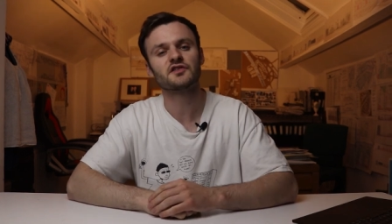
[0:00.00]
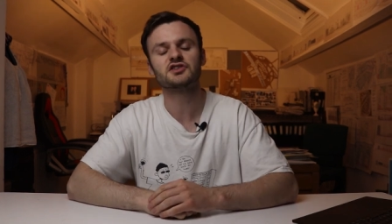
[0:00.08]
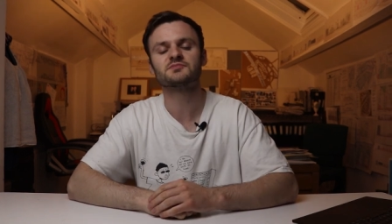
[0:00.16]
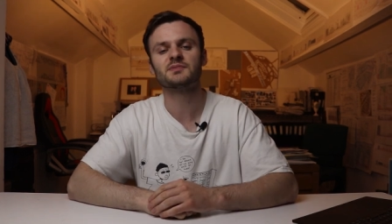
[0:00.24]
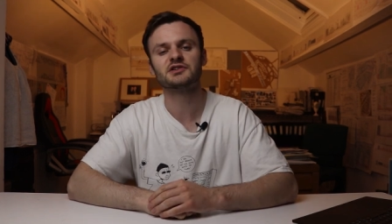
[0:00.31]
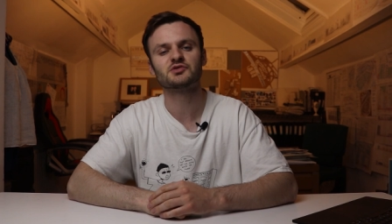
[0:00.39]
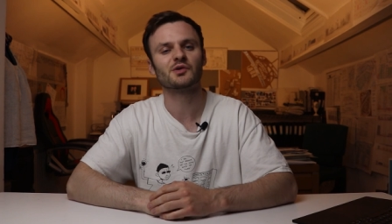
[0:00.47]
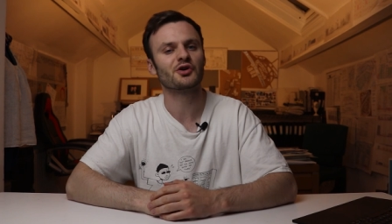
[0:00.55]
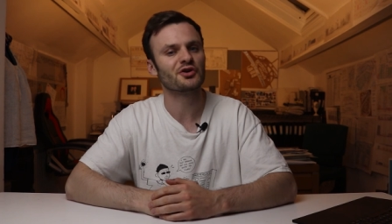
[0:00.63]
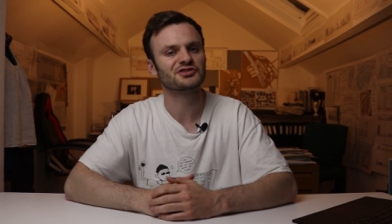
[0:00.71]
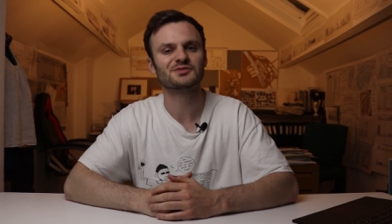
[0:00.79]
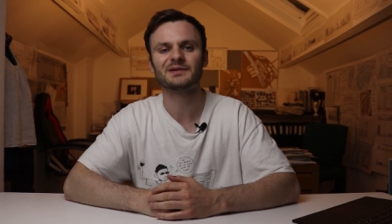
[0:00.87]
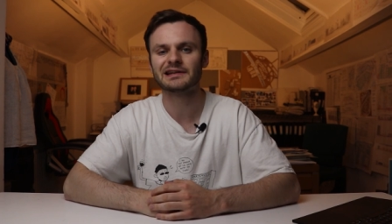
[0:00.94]
first picture we're
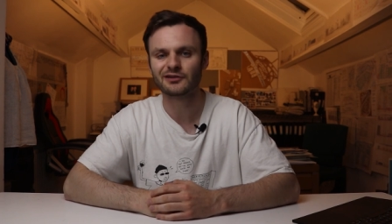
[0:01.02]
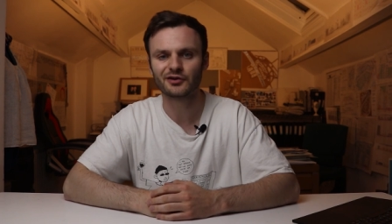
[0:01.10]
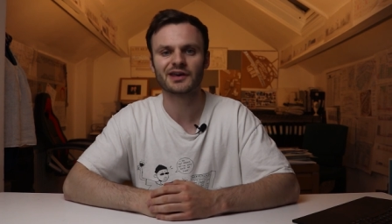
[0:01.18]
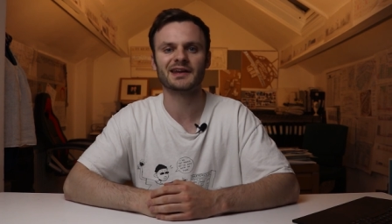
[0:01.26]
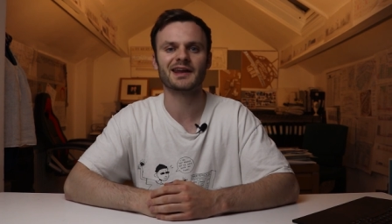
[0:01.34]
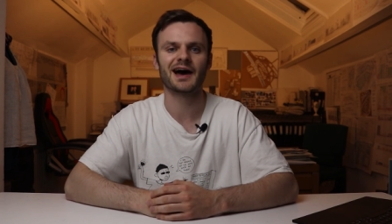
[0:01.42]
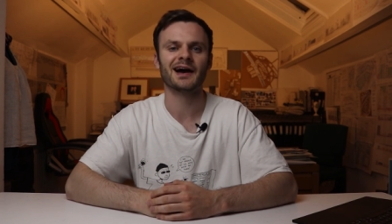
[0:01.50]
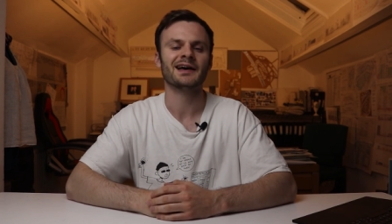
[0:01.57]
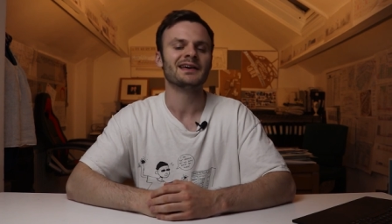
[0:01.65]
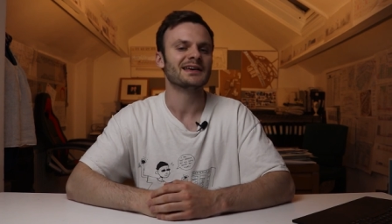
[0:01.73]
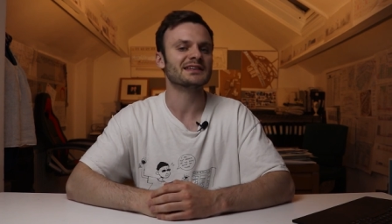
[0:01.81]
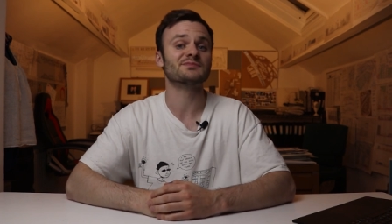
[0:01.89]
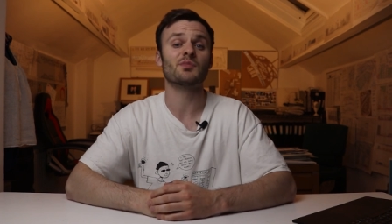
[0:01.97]
going to be looking at
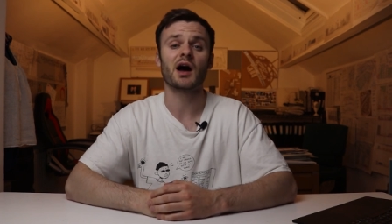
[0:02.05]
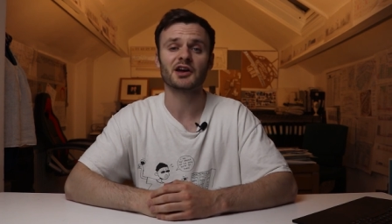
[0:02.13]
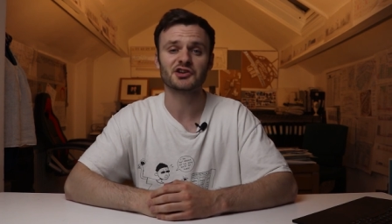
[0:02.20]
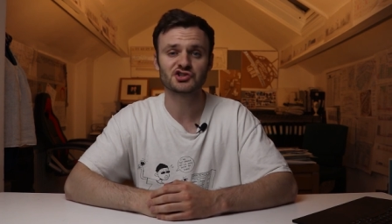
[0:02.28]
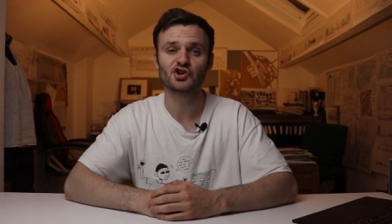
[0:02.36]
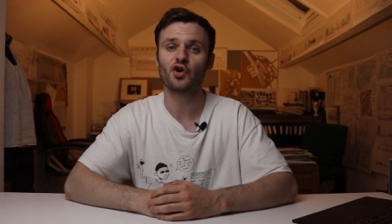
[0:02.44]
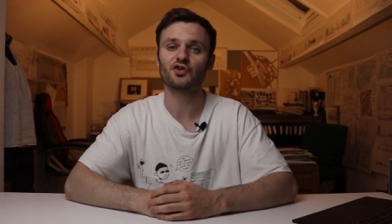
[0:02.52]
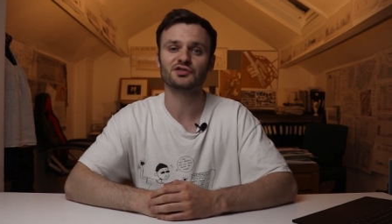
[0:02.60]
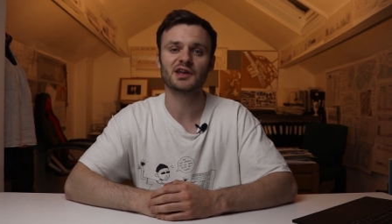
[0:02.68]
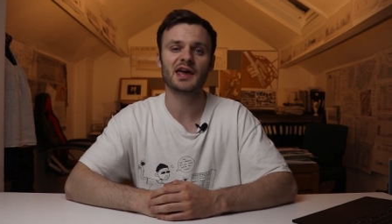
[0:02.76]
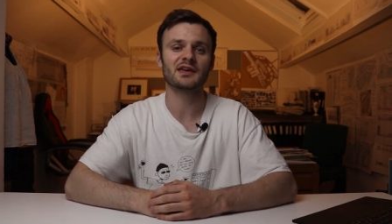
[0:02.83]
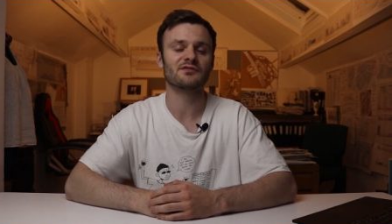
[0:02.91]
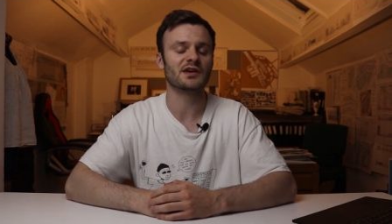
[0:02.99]
is by Sean
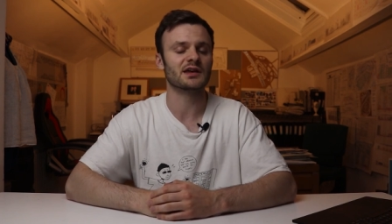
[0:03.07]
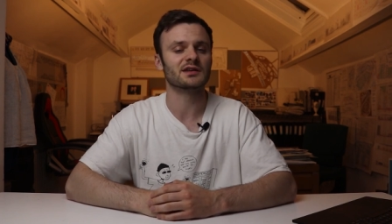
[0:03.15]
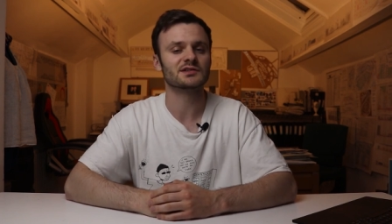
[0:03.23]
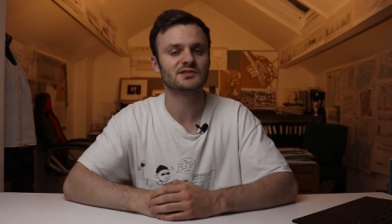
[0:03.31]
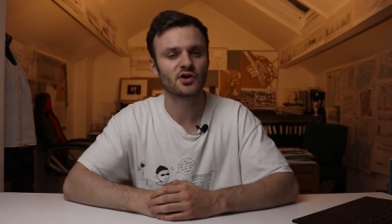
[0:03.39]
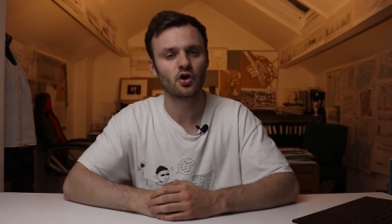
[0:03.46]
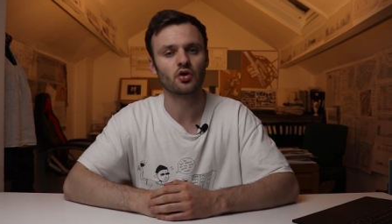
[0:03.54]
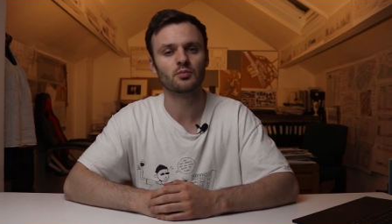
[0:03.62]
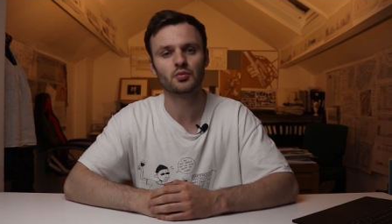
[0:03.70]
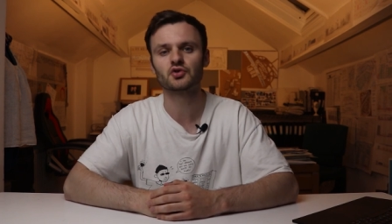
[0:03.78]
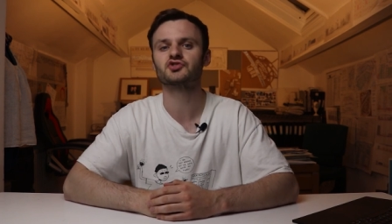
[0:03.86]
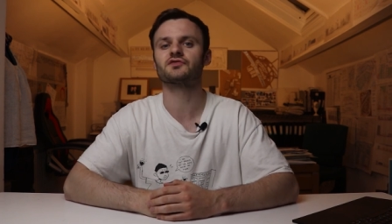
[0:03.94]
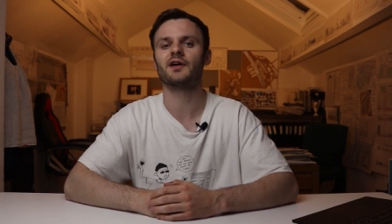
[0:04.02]
Davey and it's called
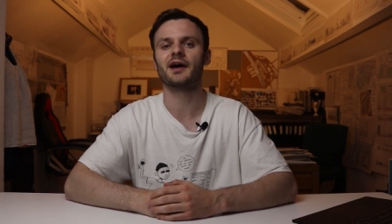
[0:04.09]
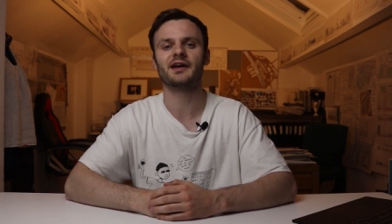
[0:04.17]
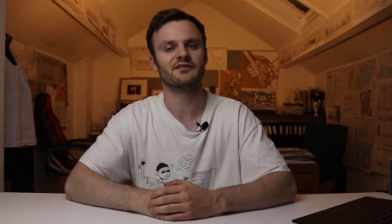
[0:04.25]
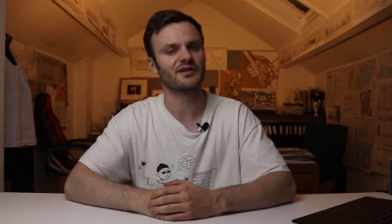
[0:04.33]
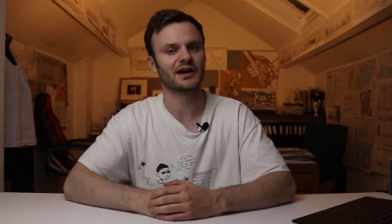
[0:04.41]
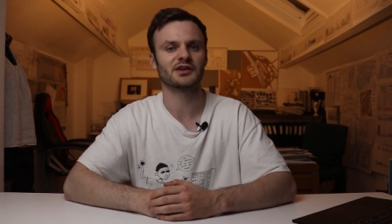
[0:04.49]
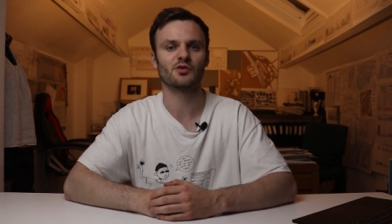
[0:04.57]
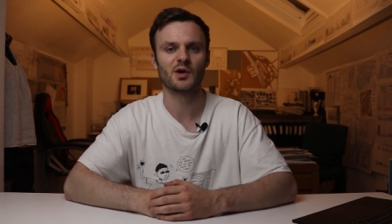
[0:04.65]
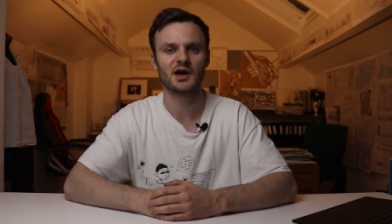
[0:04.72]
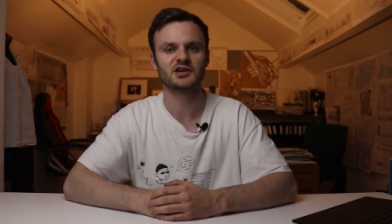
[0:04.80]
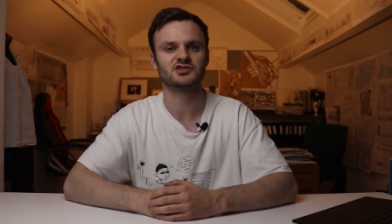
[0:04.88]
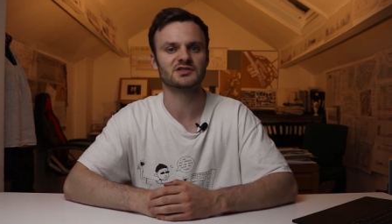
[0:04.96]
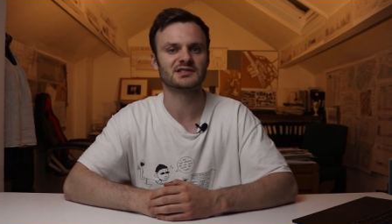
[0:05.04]
Bushfire
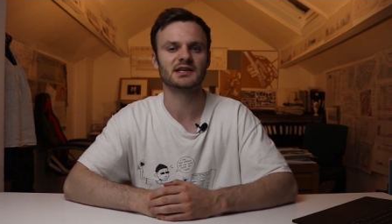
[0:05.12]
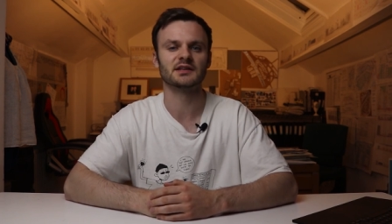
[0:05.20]
Evacuation